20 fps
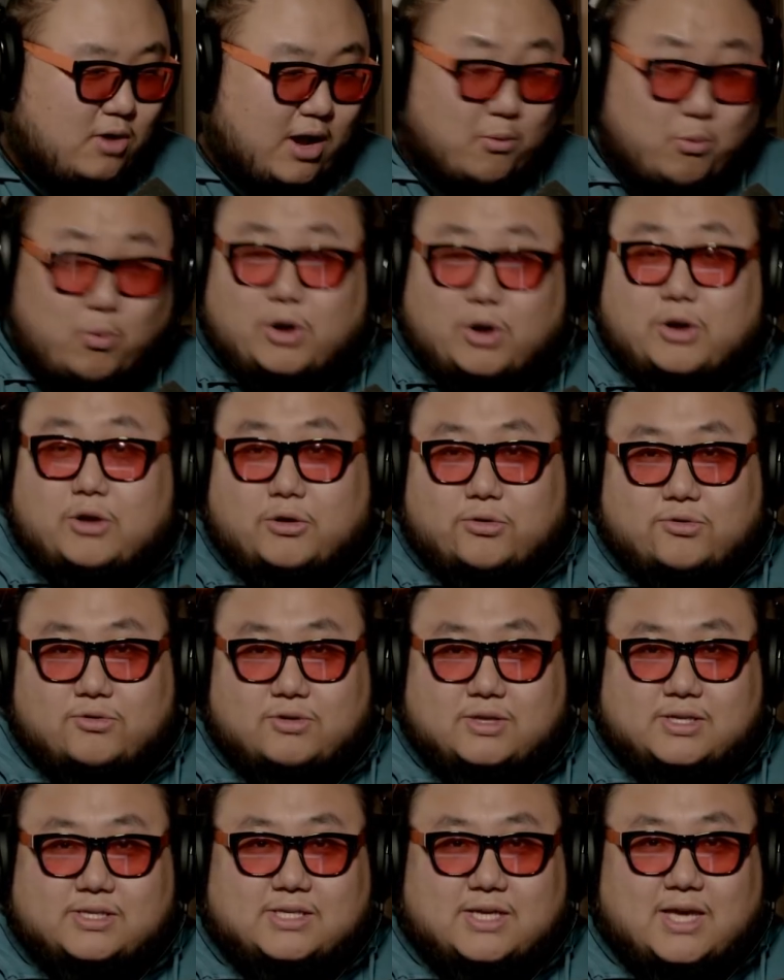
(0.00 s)
I want to go through
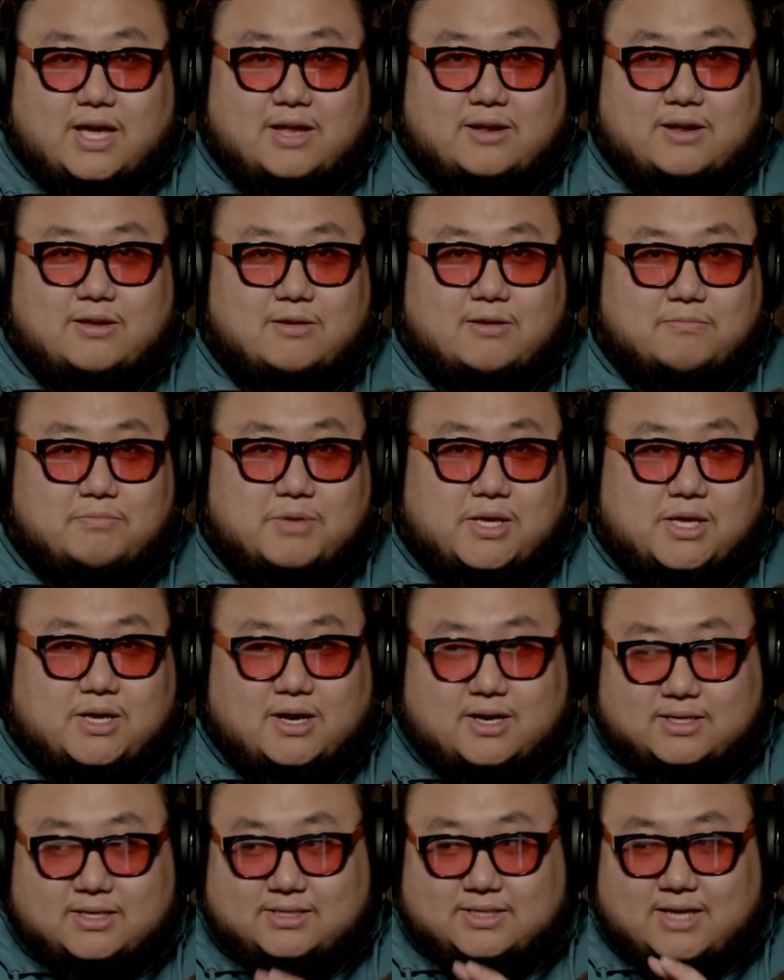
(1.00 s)
this again
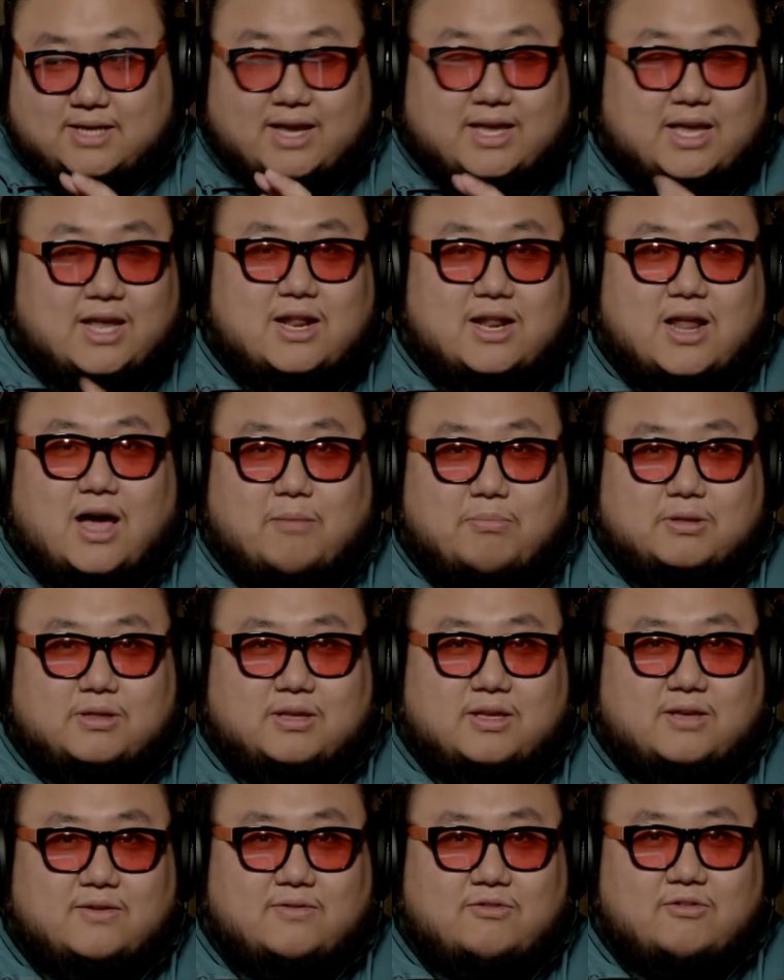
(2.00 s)
because I cannot
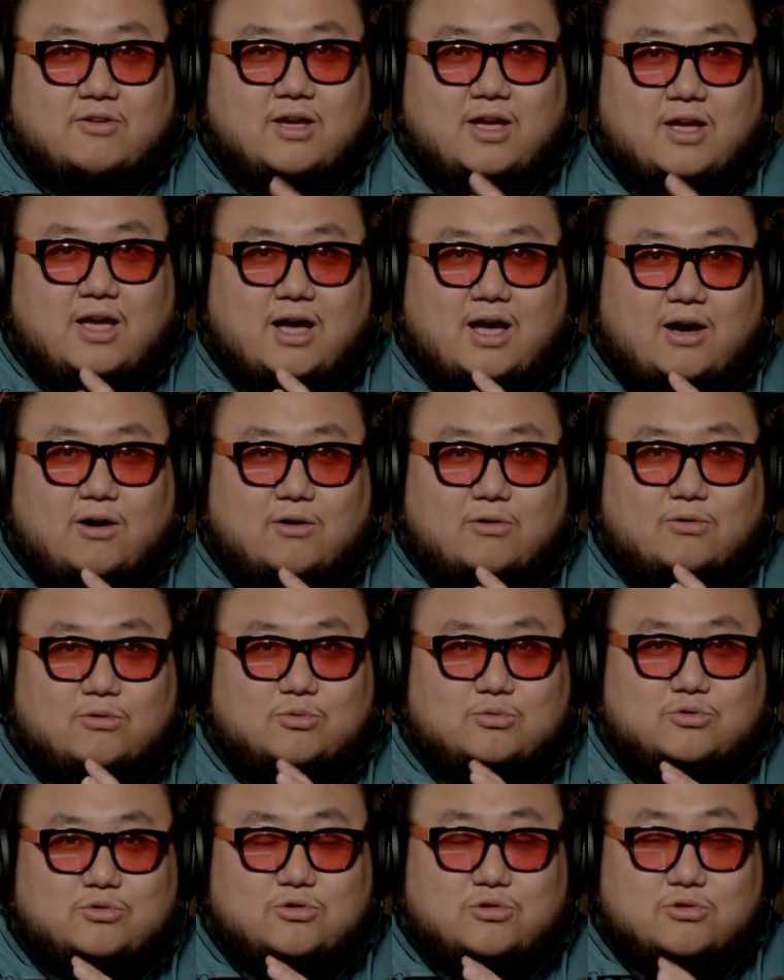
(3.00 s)
believe
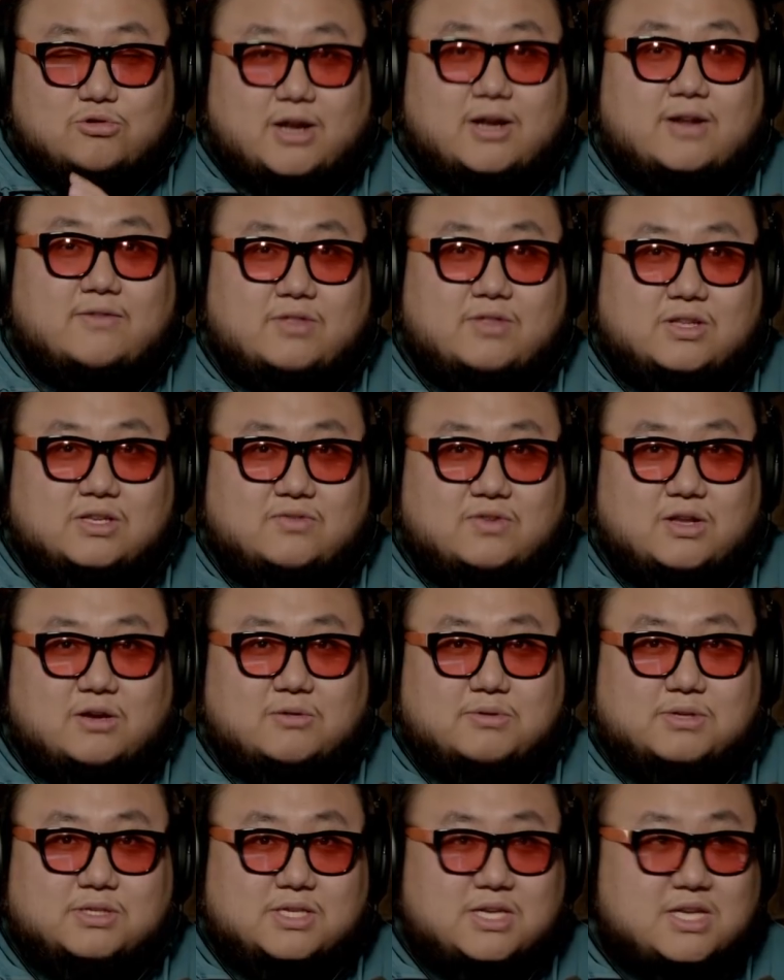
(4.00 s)
how creative this
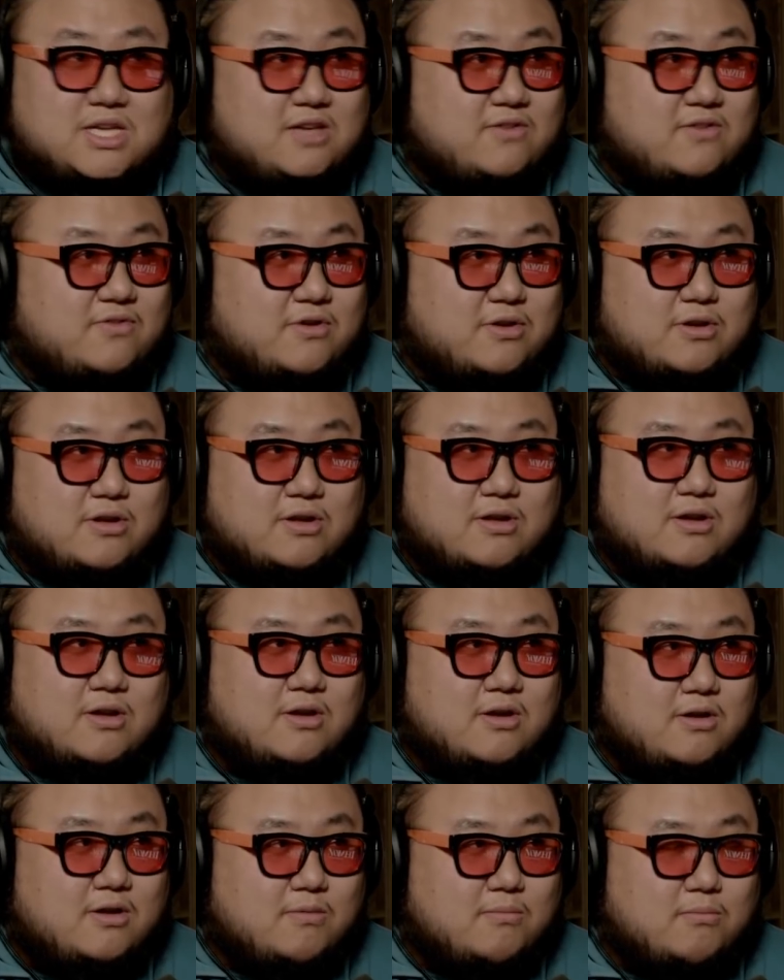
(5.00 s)
video is, even
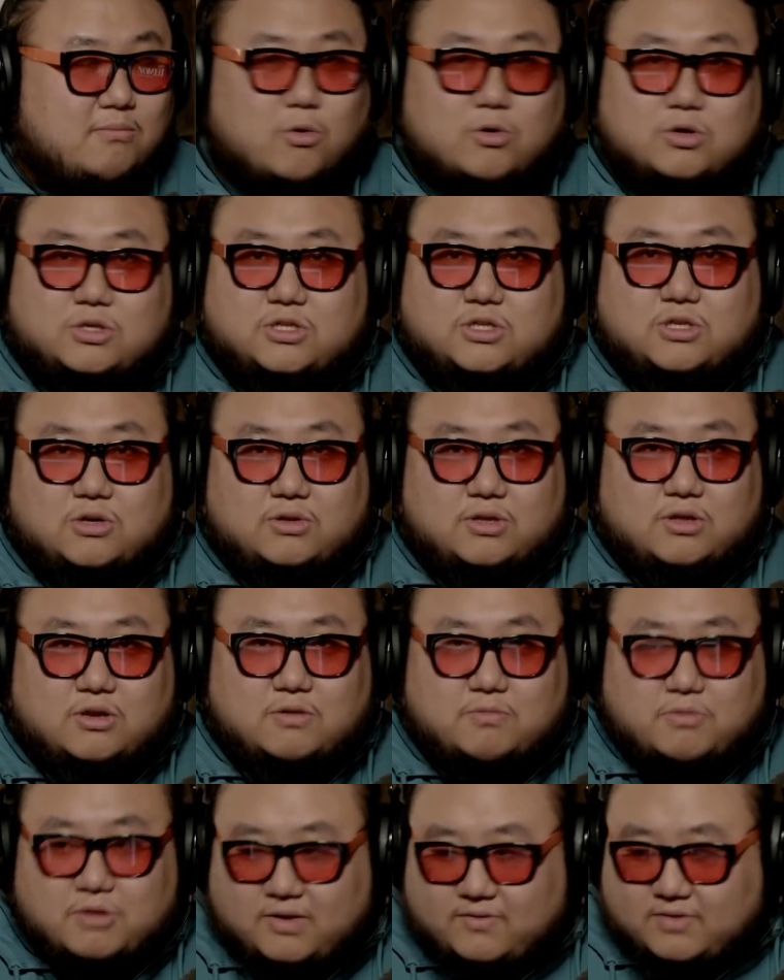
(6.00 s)
more so than
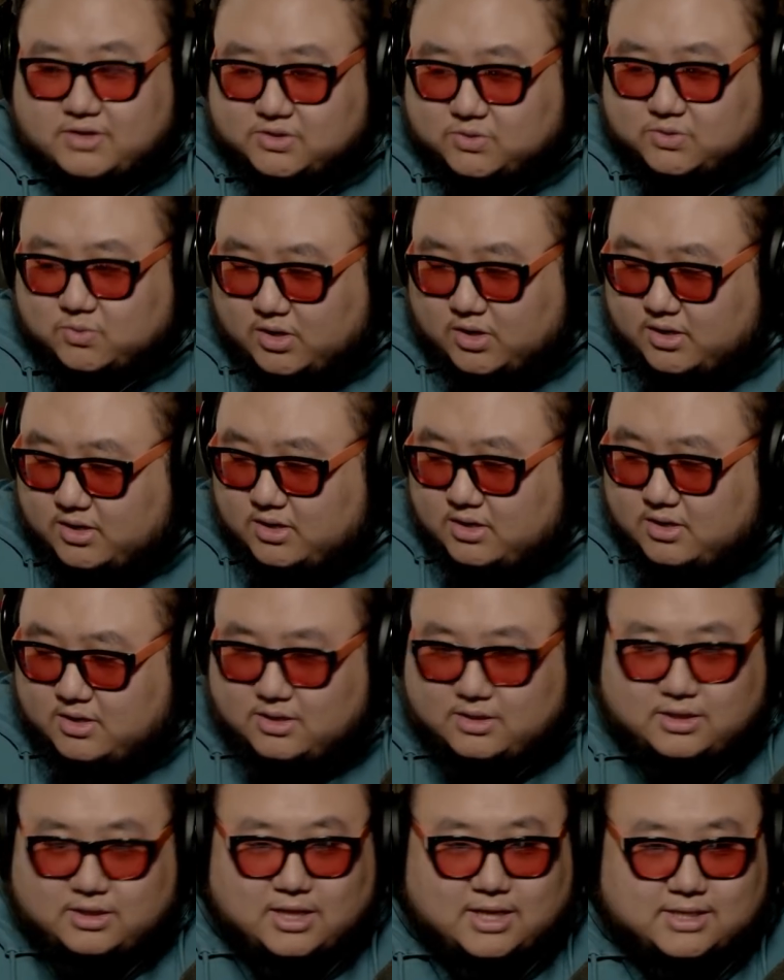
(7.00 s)
their previous one.
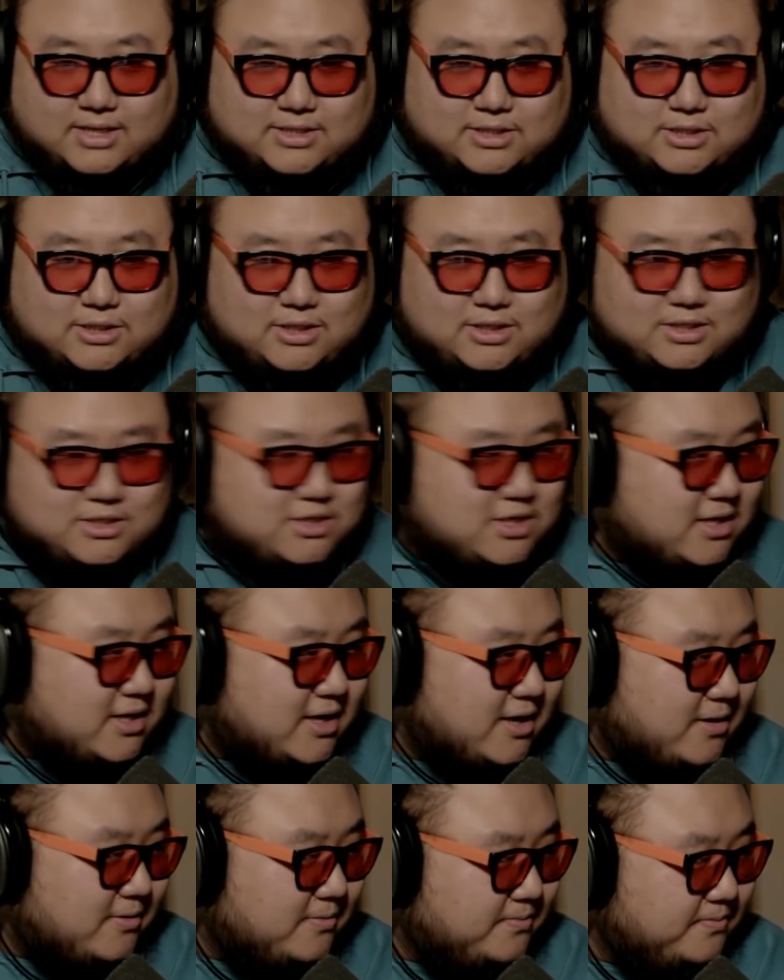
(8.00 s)
Let's check it
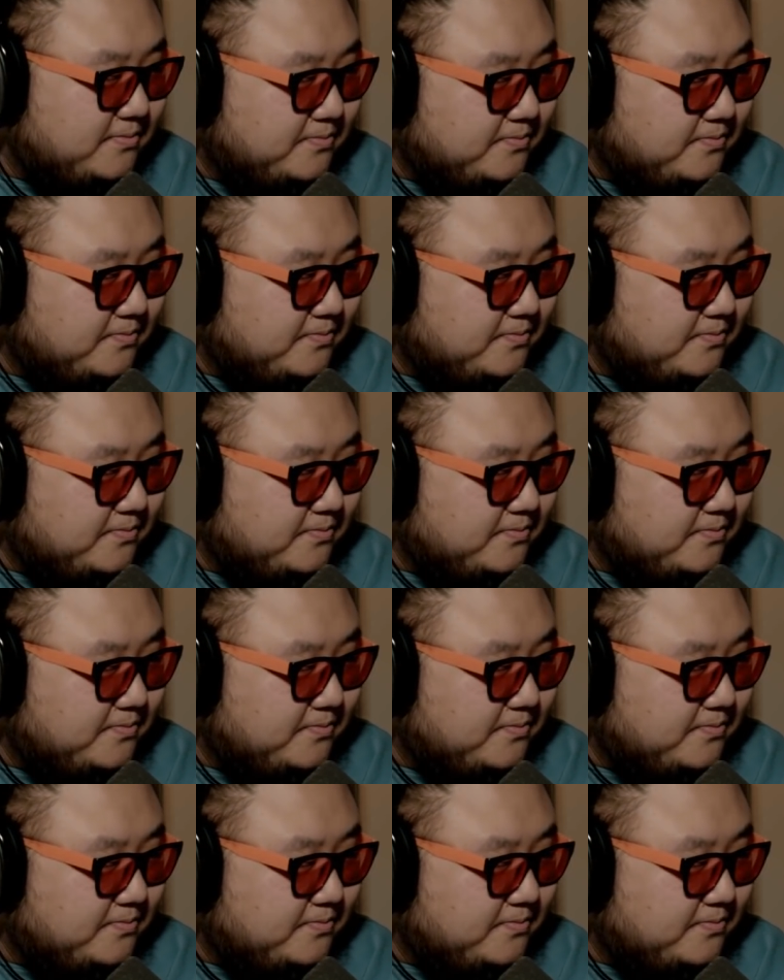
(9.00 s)
out.